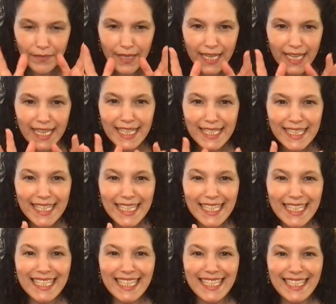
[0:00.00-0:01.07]
in,
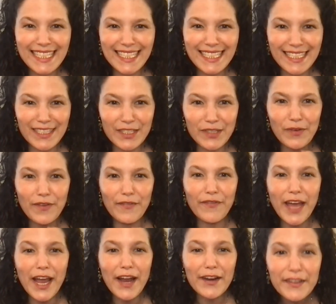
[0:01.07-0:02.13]
in, in to a
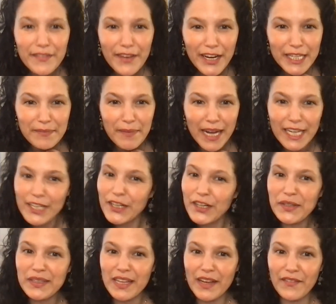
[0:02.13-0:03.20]
very, very
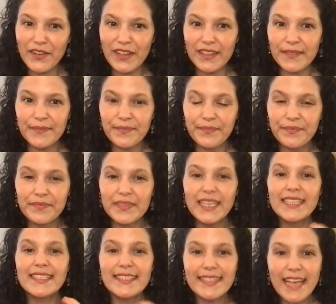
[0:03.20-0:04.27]
micro level.
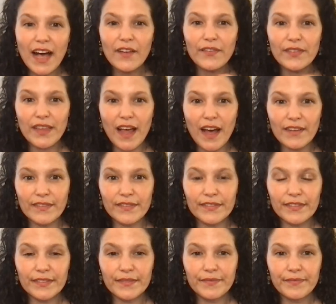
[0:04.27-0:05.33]
Self love.
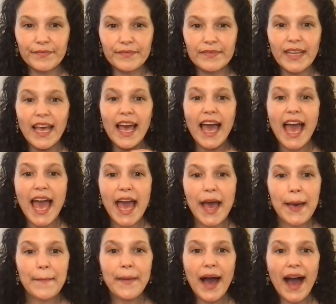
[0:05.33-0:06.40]

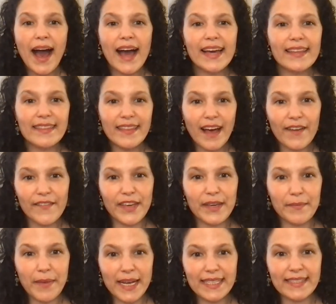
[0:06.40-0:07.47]
Am I
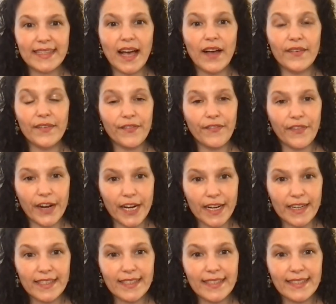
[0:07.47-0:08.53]
loving myself
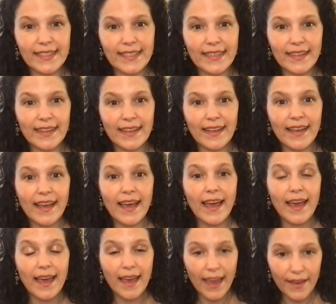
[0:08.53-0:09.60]
first?
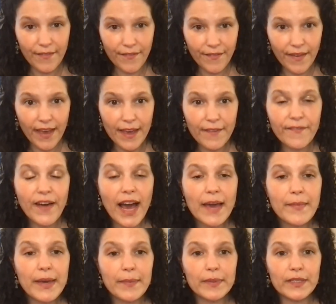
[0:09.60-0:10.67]
If, if I'm
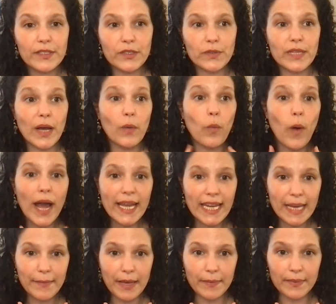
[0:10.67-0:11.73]
able to do that, when
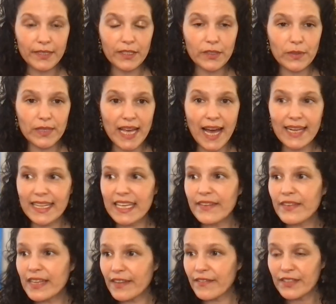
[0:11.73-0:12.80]
I'm able to do that,
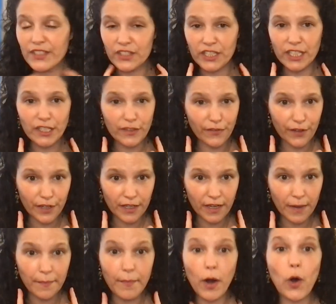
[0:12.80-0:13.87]
even if it's just for
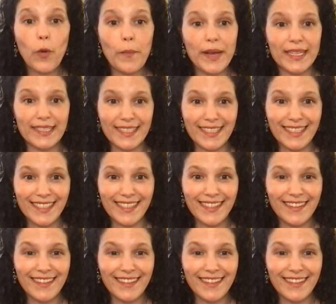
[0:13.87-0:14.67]
a moment,